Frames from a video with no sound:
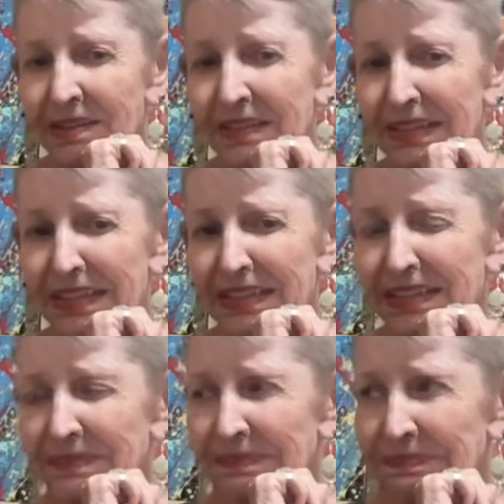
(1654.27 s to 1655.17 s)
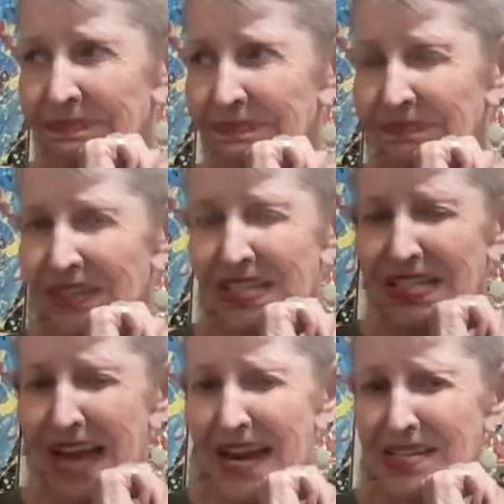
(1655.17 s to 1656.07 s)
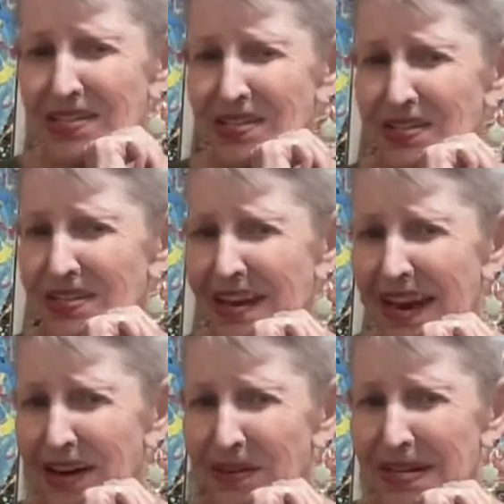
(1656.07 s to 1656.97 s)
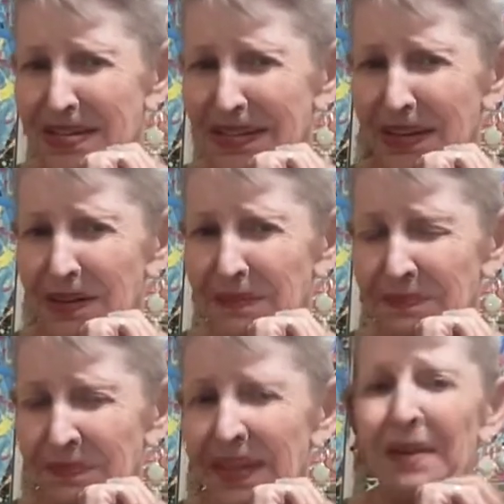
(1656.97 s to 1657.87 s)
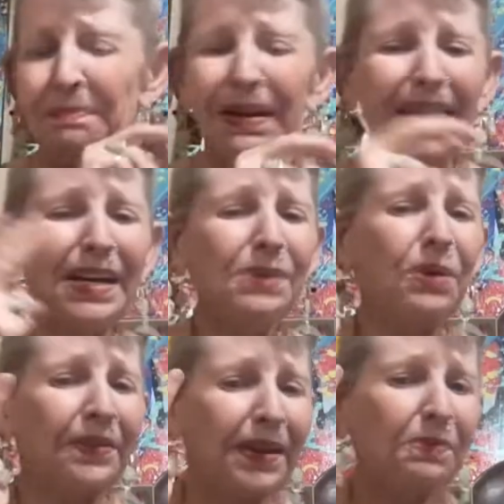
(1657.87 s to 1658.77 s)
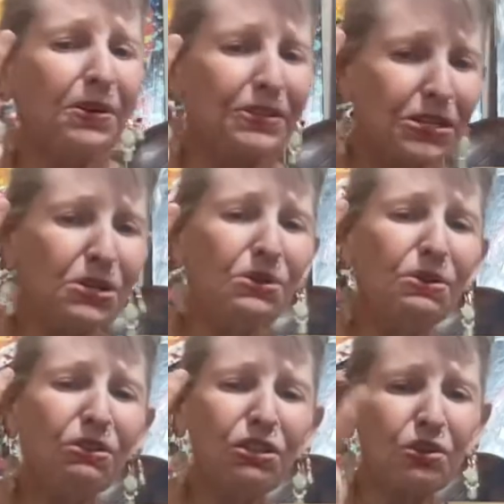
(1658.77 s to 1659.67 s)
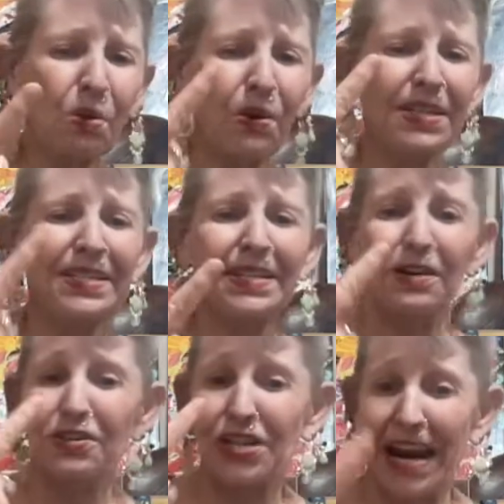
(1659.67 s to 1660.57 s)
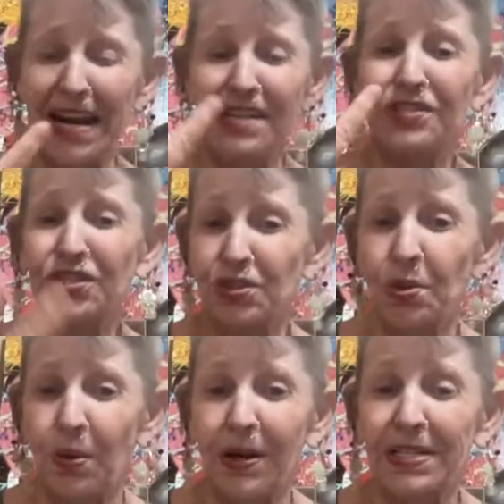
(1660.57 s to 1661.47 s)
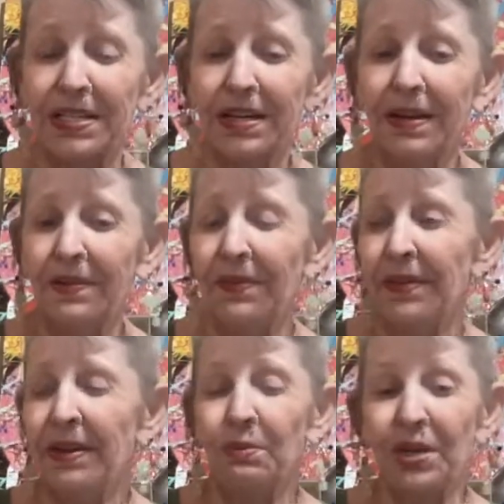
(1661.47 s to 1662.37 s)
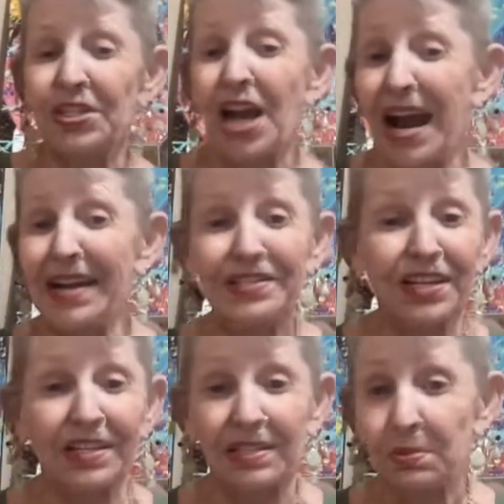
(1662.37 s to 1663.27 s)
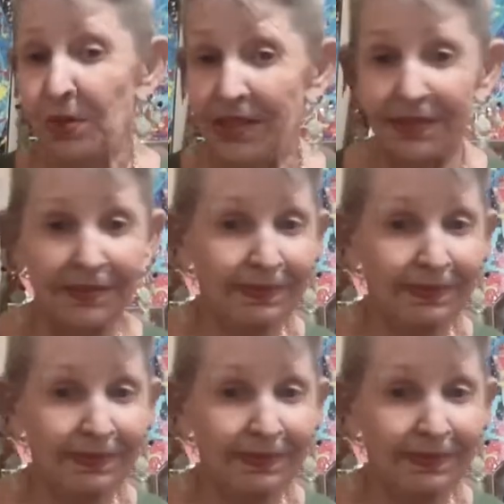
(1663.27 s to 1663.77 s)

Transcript: little side area there? But anyway, there were two stores, they're jade stores, which I just would